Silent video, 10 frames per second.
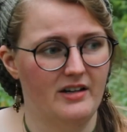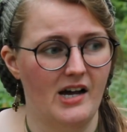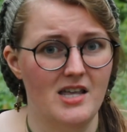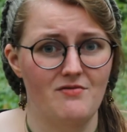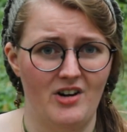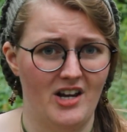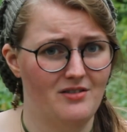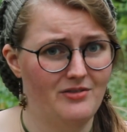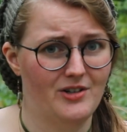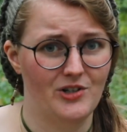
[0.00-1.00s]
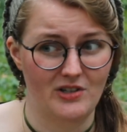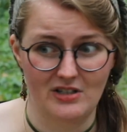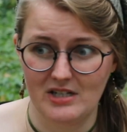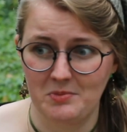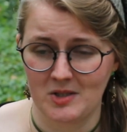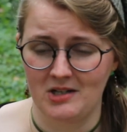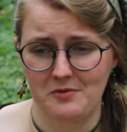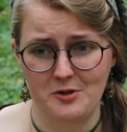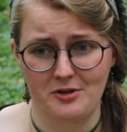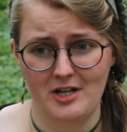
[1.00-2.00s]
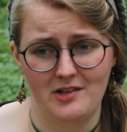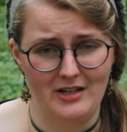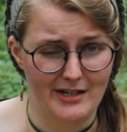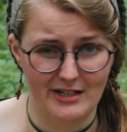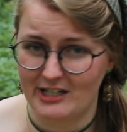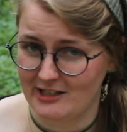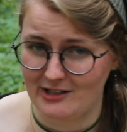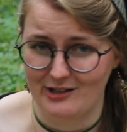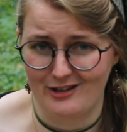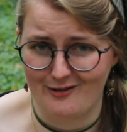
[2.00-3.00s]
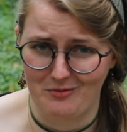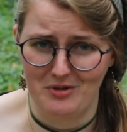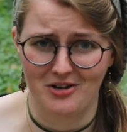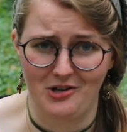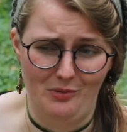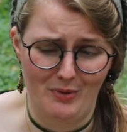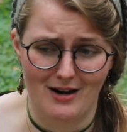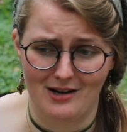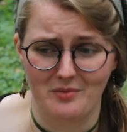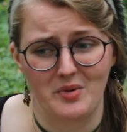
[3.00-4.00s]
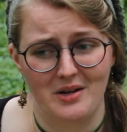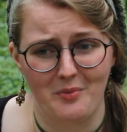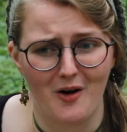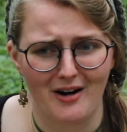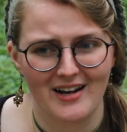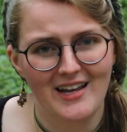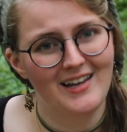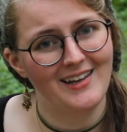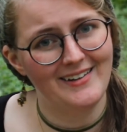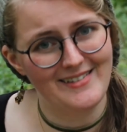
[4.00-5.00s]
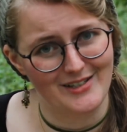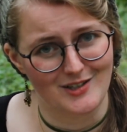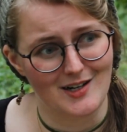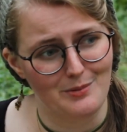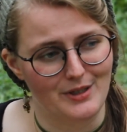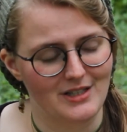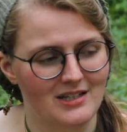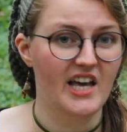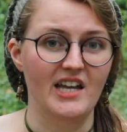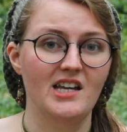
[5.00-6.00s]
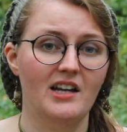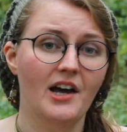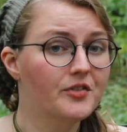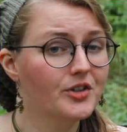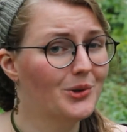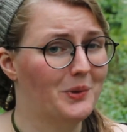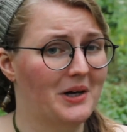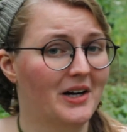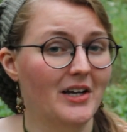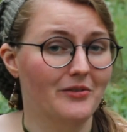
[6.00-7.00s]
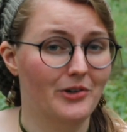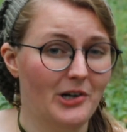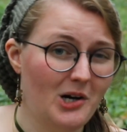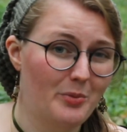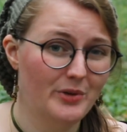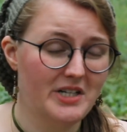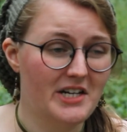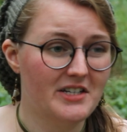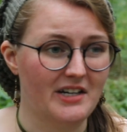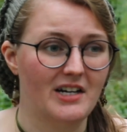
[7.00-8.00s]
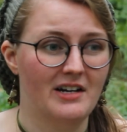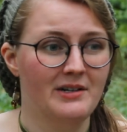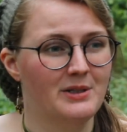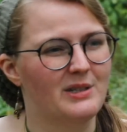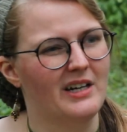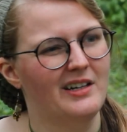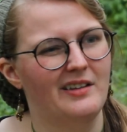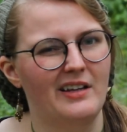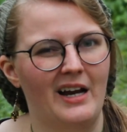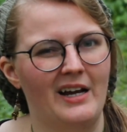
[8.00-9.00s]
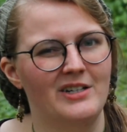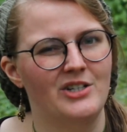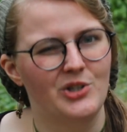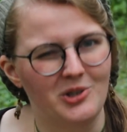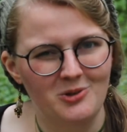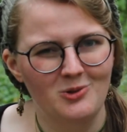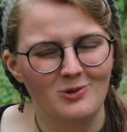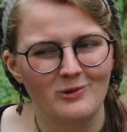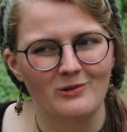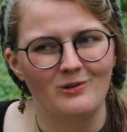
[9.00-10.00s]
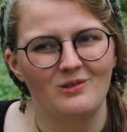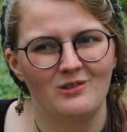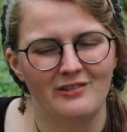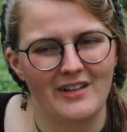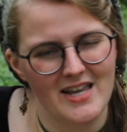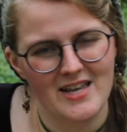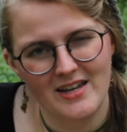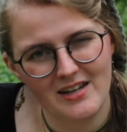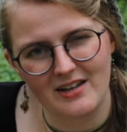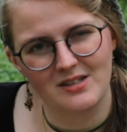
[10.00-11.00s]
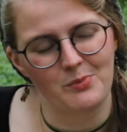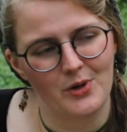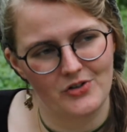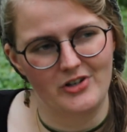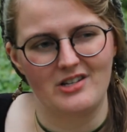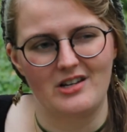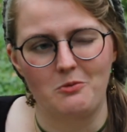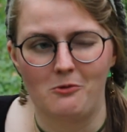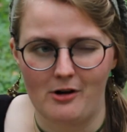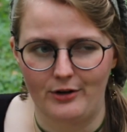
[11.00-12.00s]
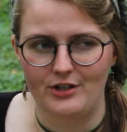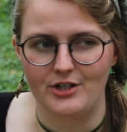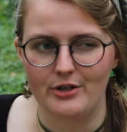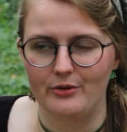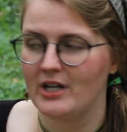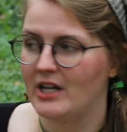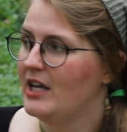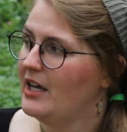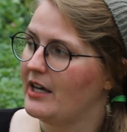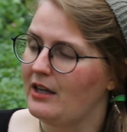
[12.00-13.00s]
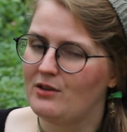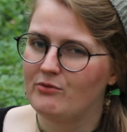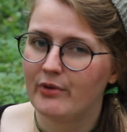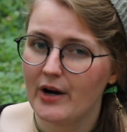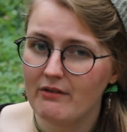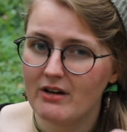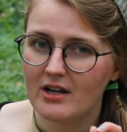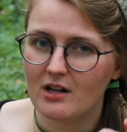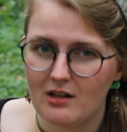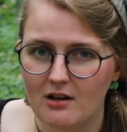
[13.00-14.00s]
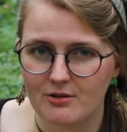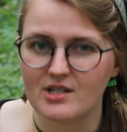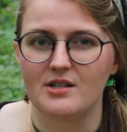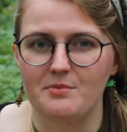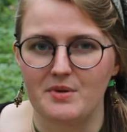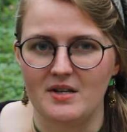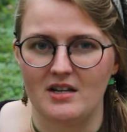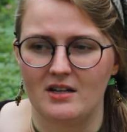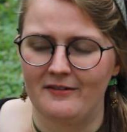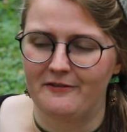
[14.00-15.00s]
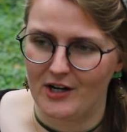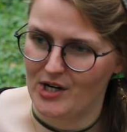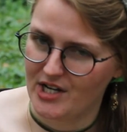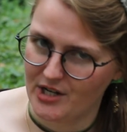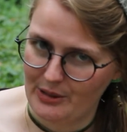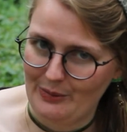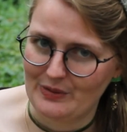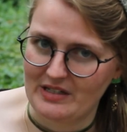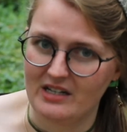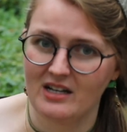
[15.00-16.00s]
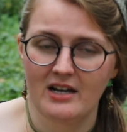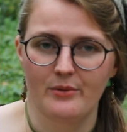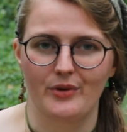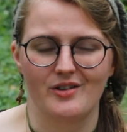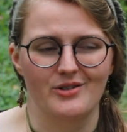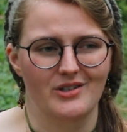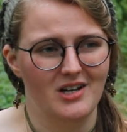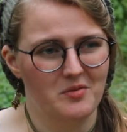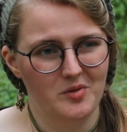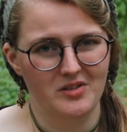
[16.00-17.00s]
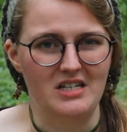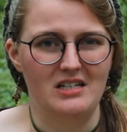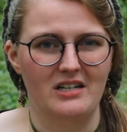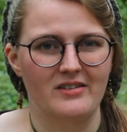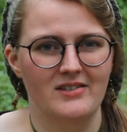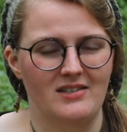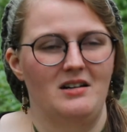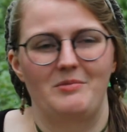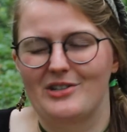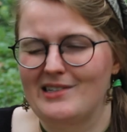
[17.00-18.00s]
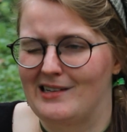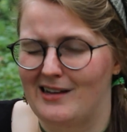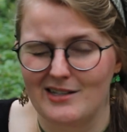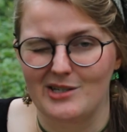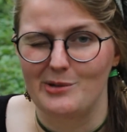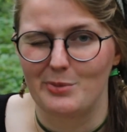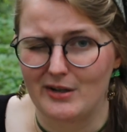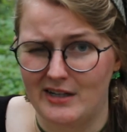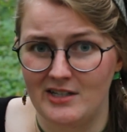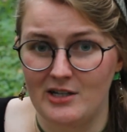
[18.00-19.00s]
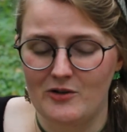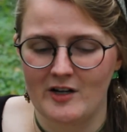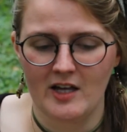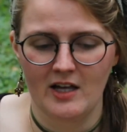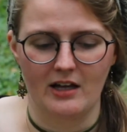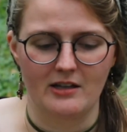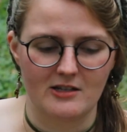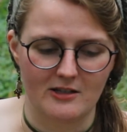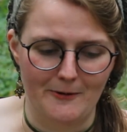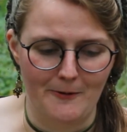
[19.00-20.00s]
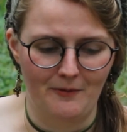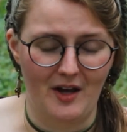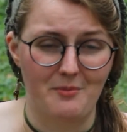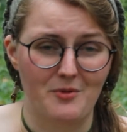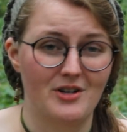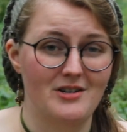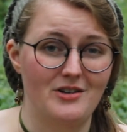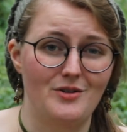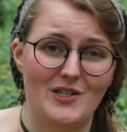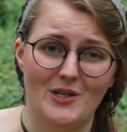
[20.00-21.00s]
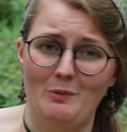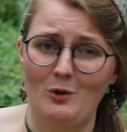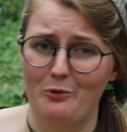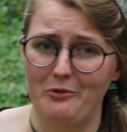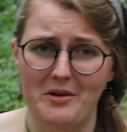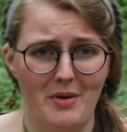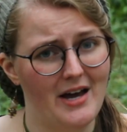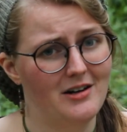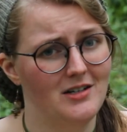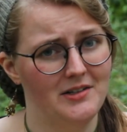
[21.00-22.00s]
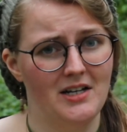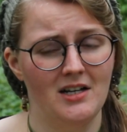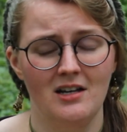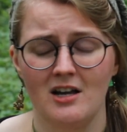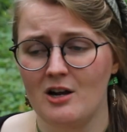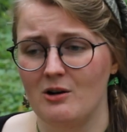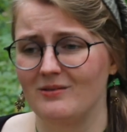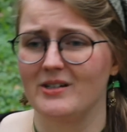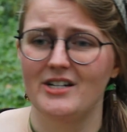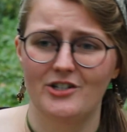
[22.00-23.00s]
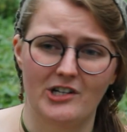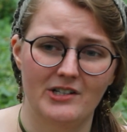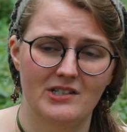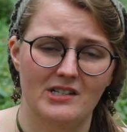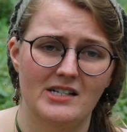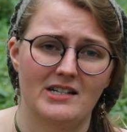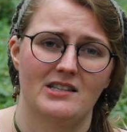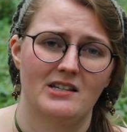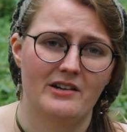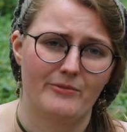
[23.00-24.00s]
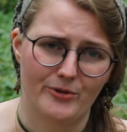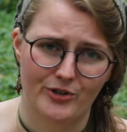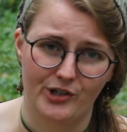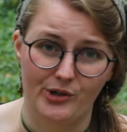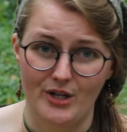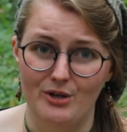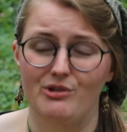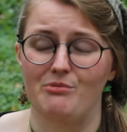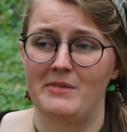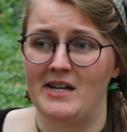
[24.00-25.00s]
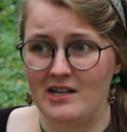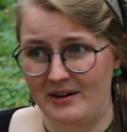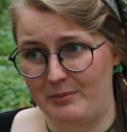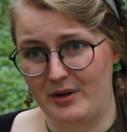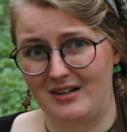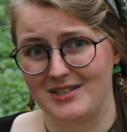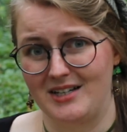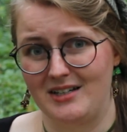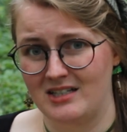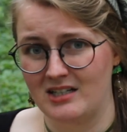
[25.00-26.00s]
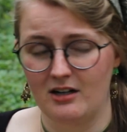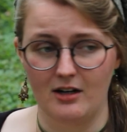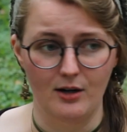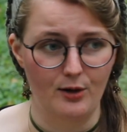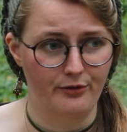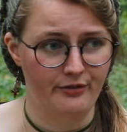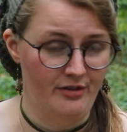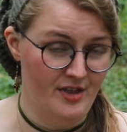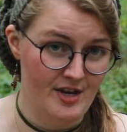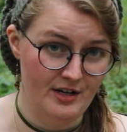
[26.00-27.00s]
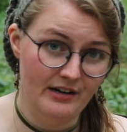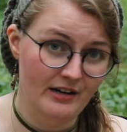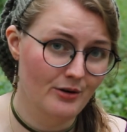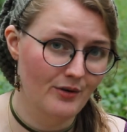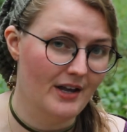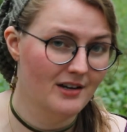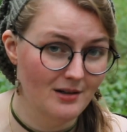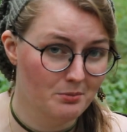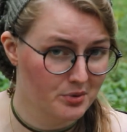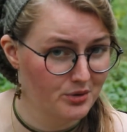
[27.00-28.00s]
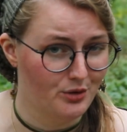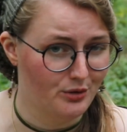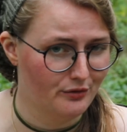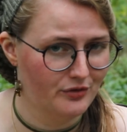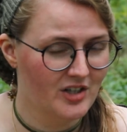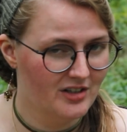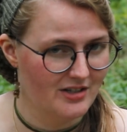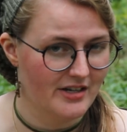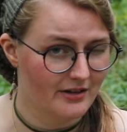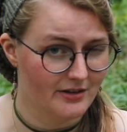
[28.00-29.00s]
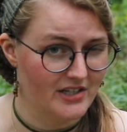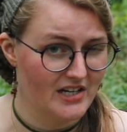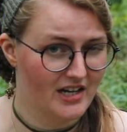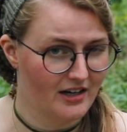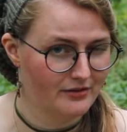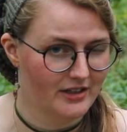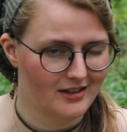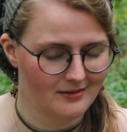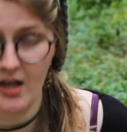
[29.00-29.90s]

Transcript: I even hand finished the seams and everything. Like, it doesn't deserve to be called a mock-up anymore. It is a garment. And after wearing it for a couple days, I kind of decided that I don't like it as much as I wanted to. It's very close to being very cozy, but there's a couple details that I'm just not super into, and so I'm going to do some repatterning, readjusting, and then I will show you the making process of the new and improved TLC Caftan.